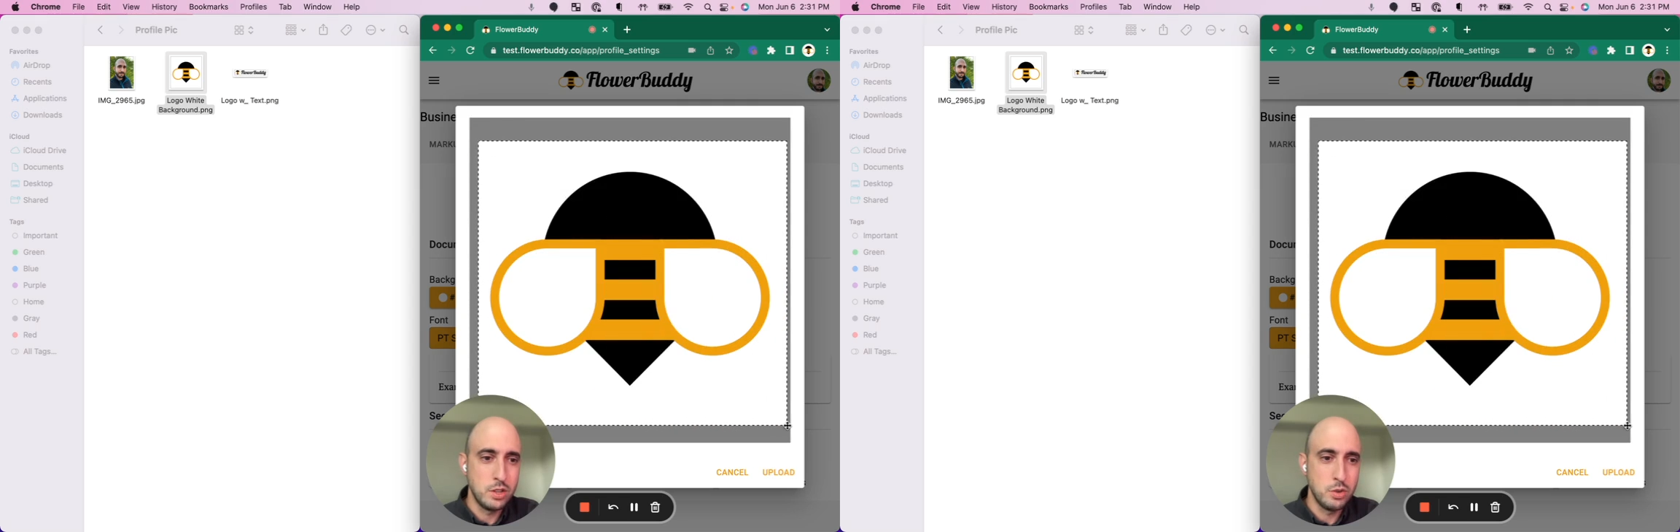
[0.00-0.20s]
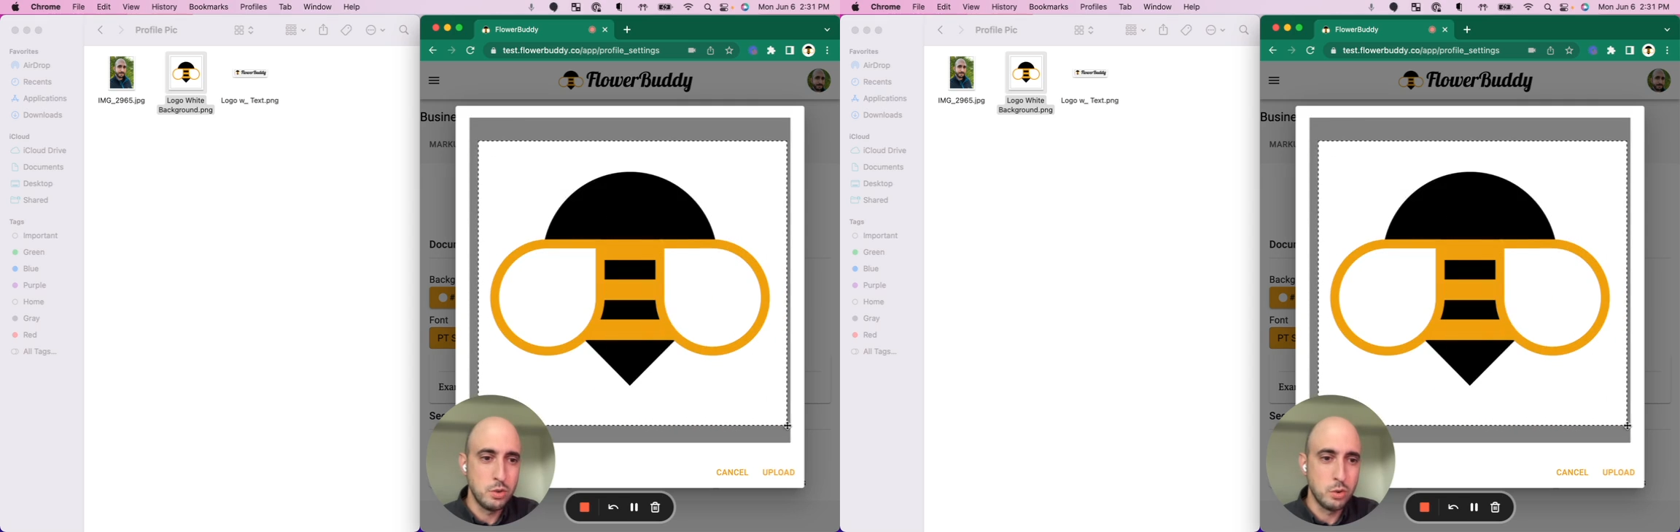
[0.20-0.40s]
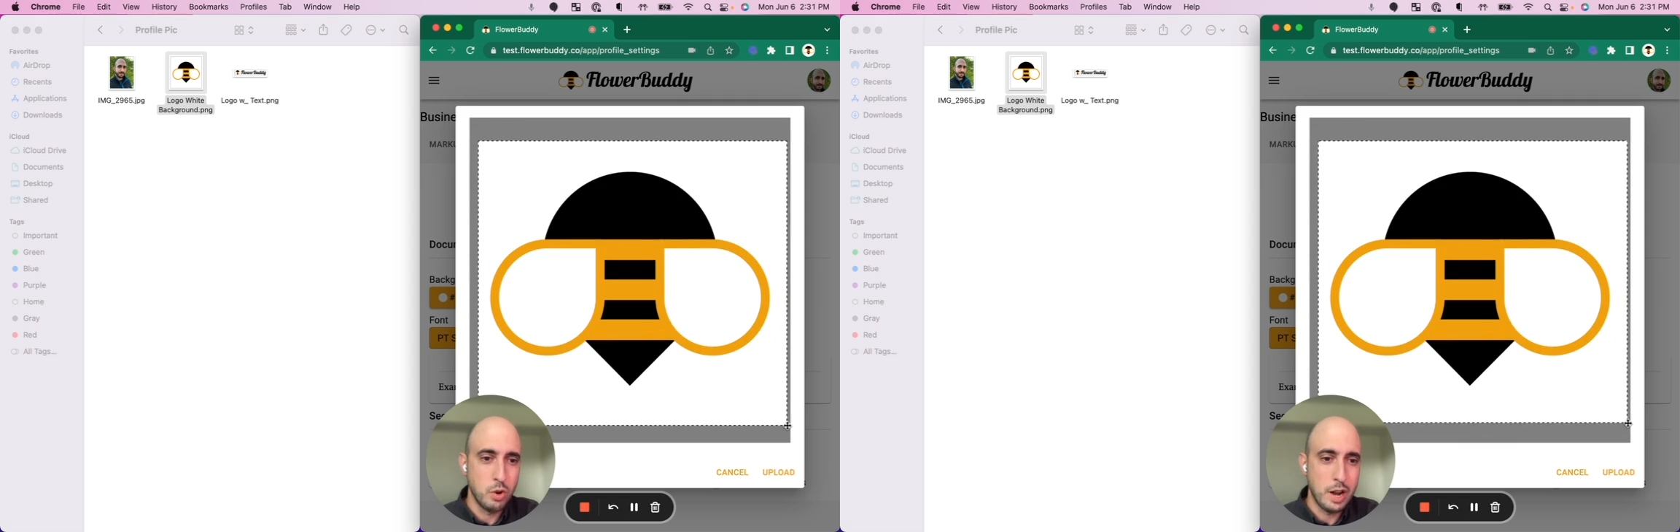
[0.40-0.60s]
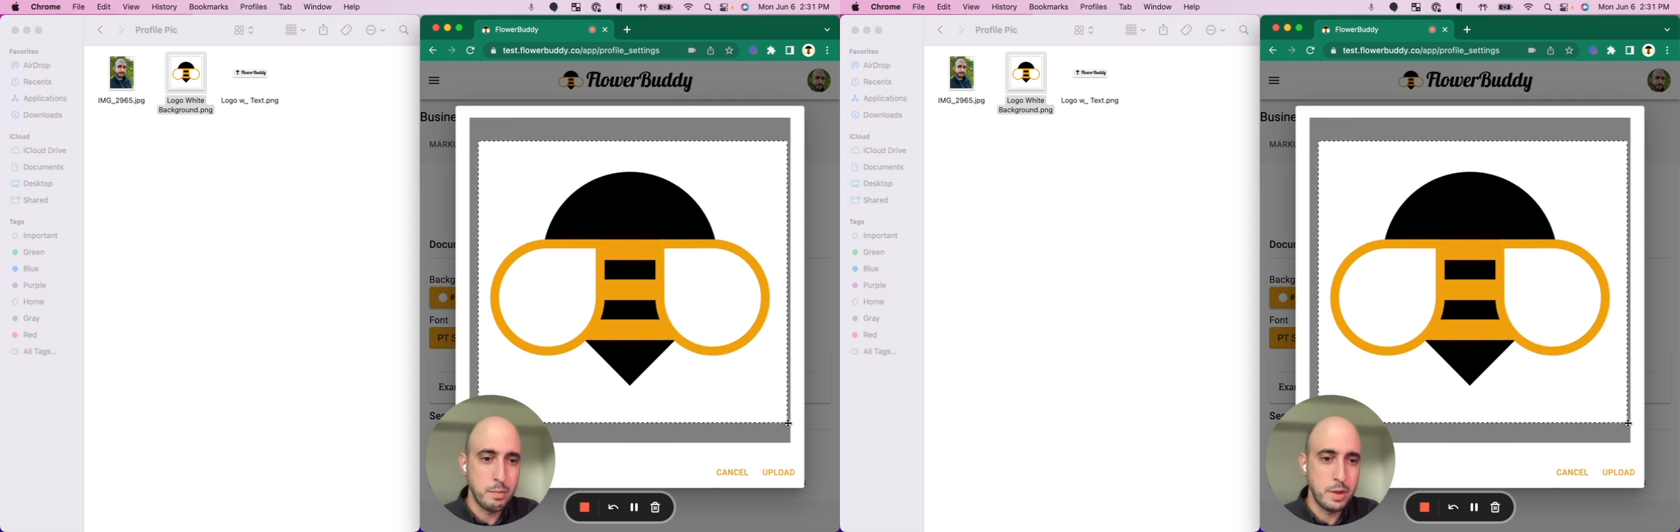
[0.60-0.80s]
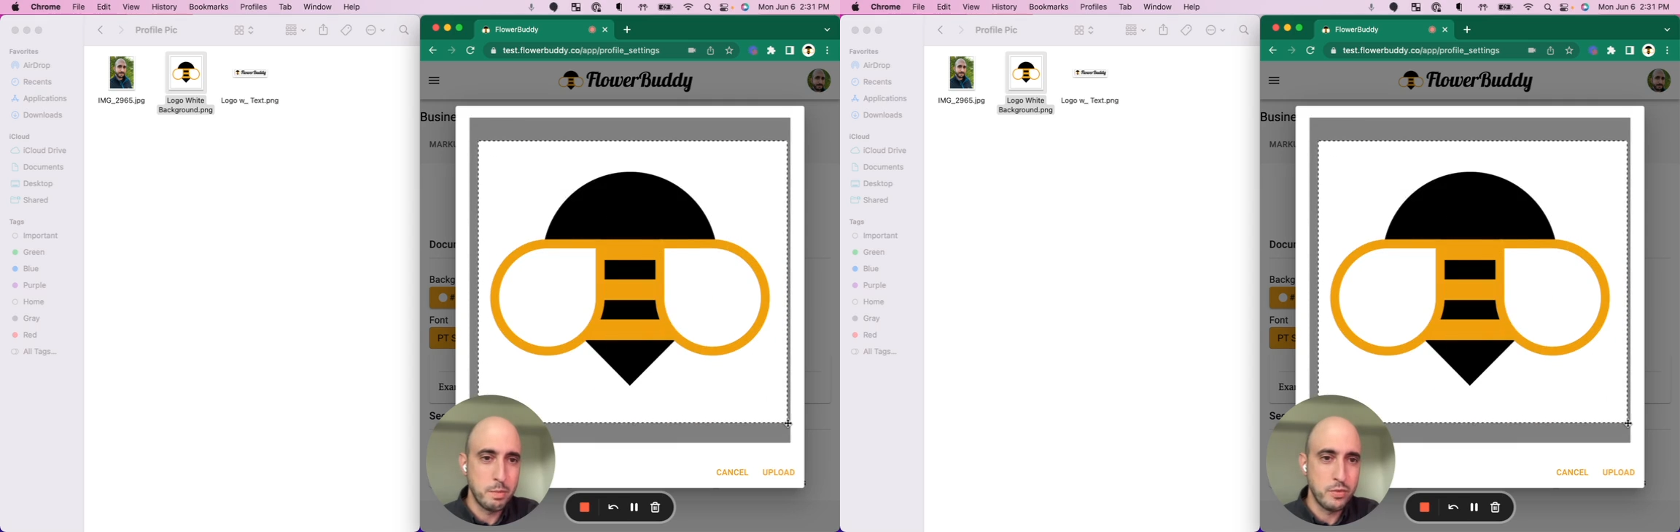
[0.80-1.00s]
you
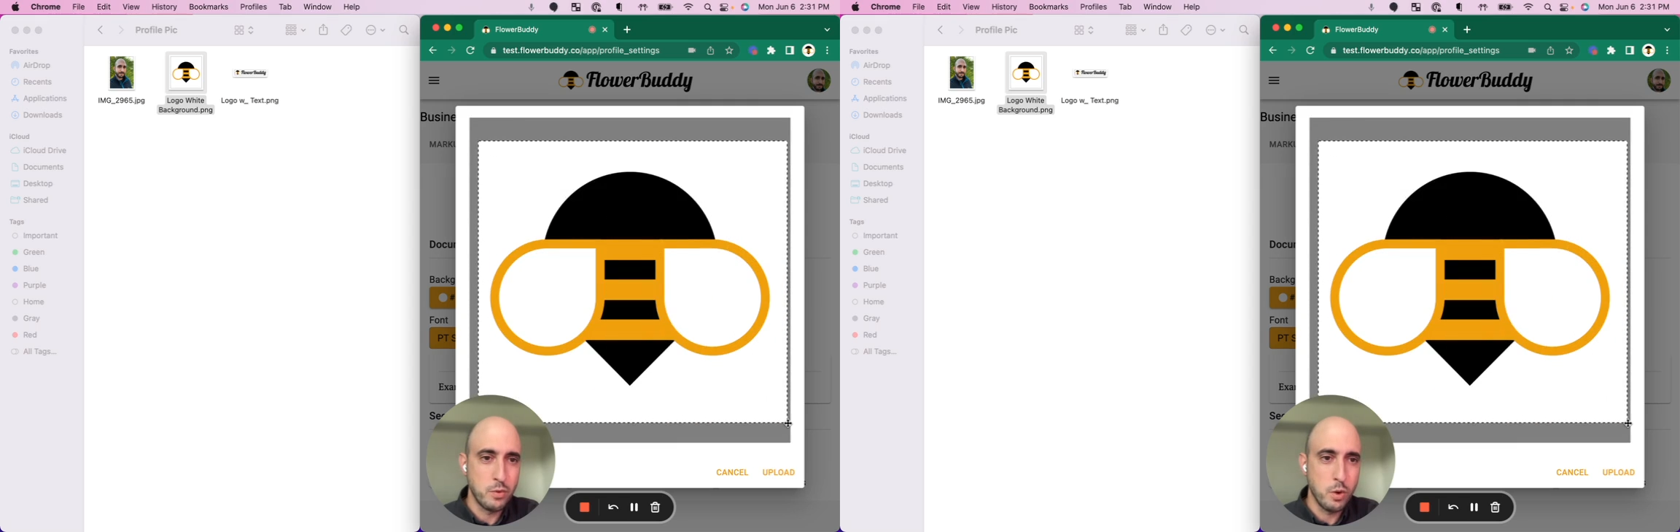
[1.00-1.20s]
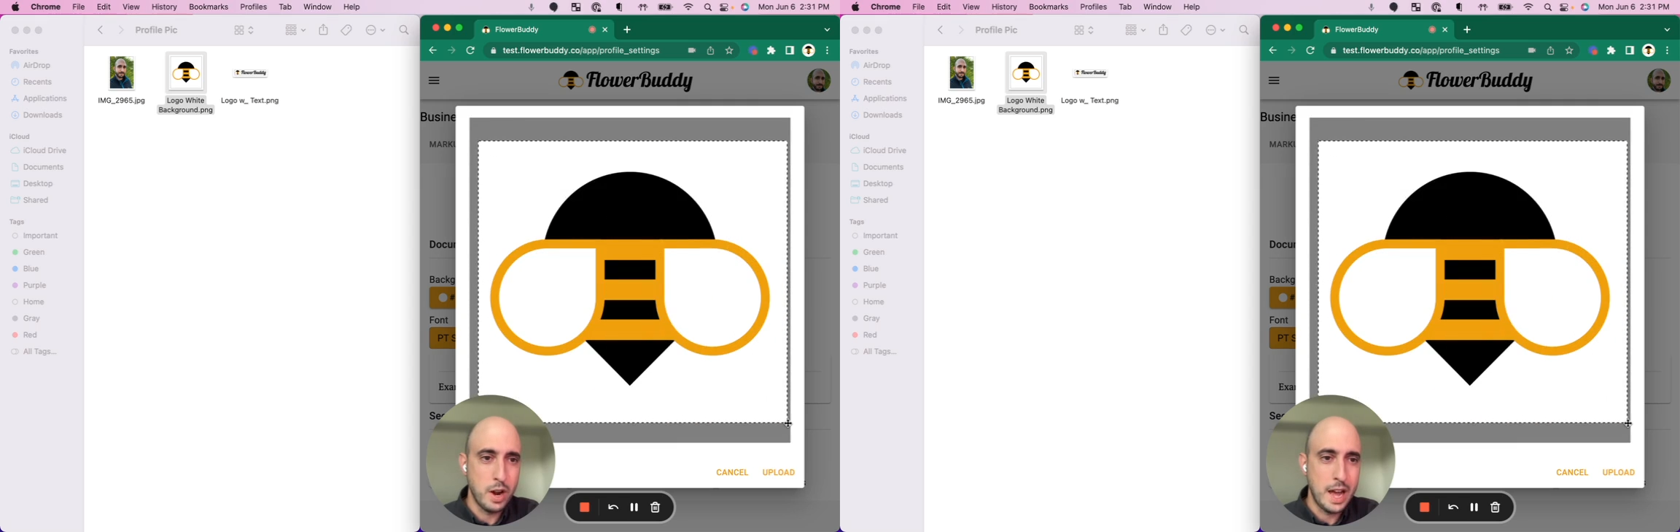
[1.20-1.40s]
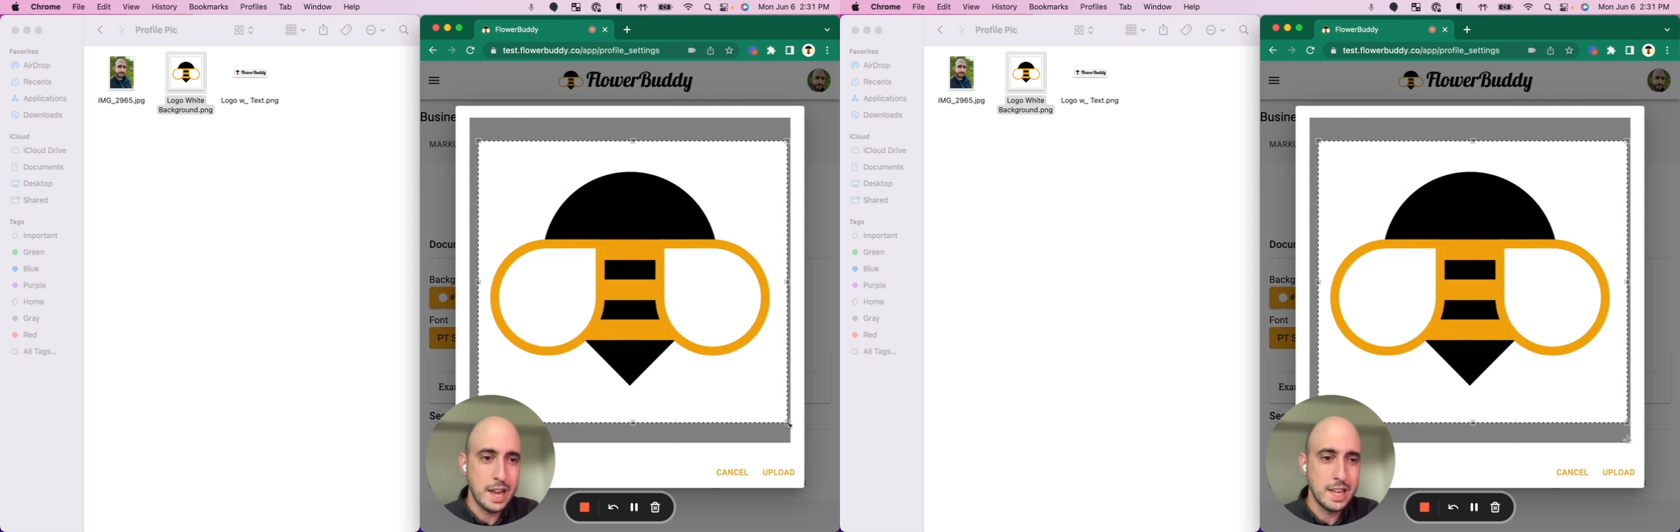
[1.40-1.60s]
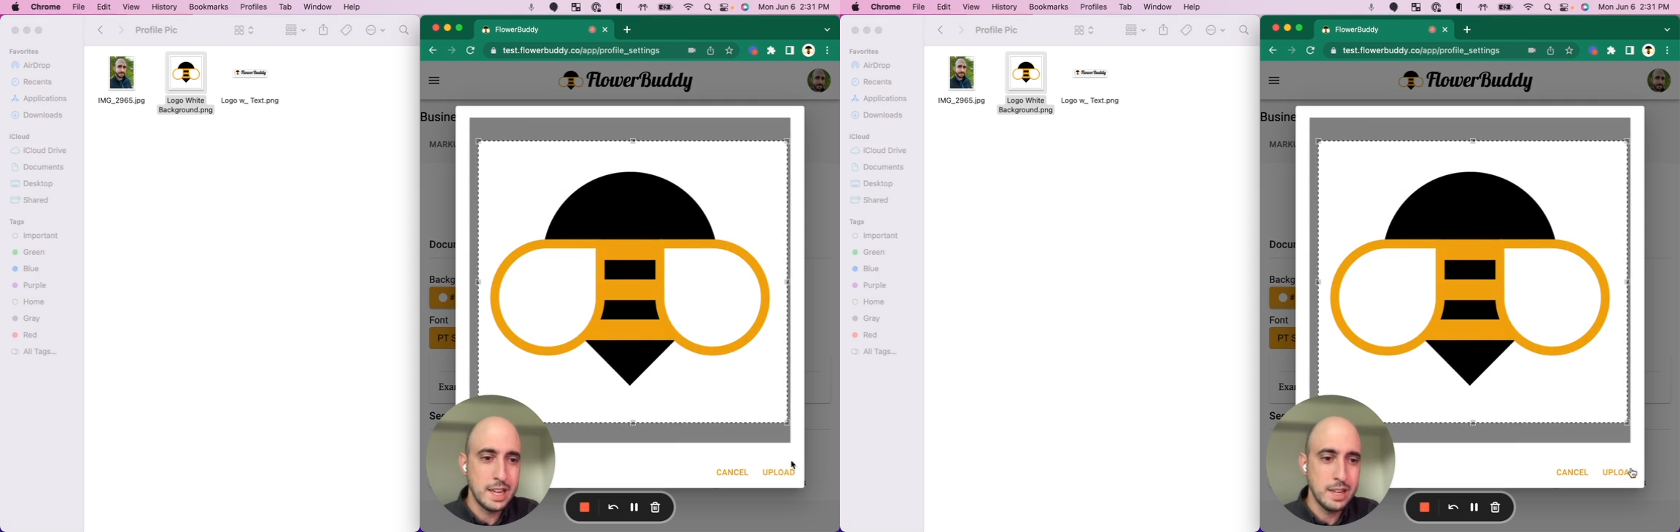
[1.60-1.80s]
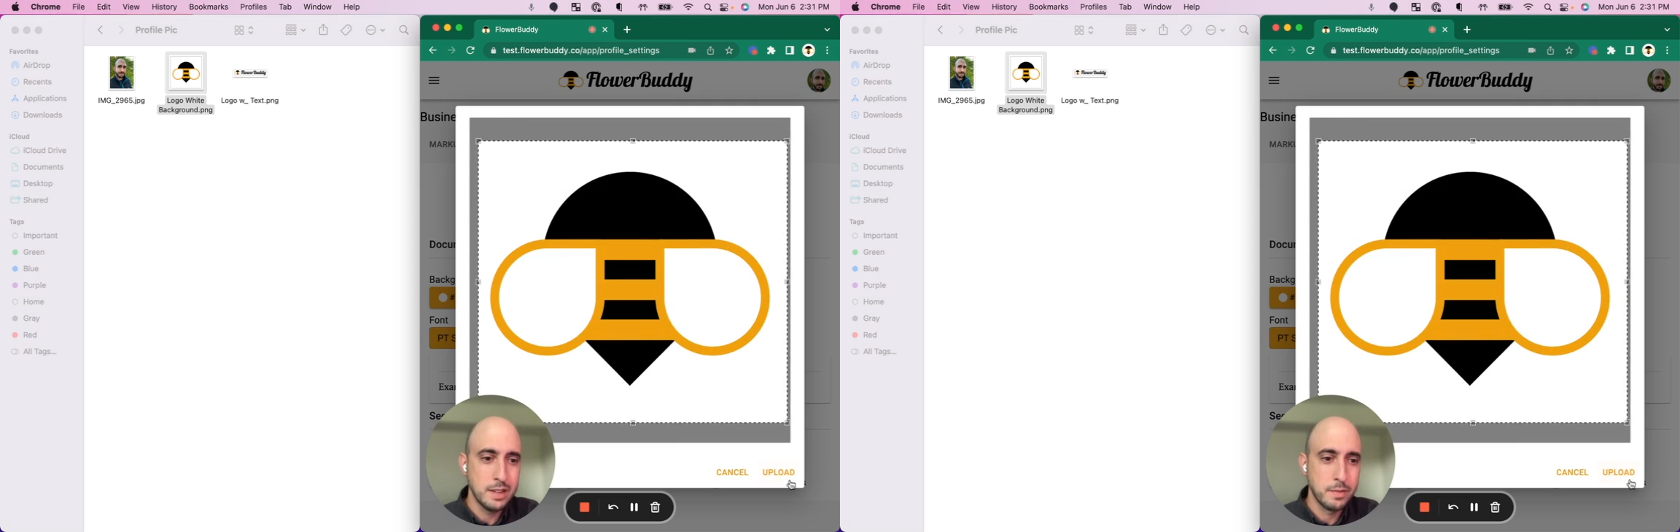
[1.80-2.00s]
crop it before adding,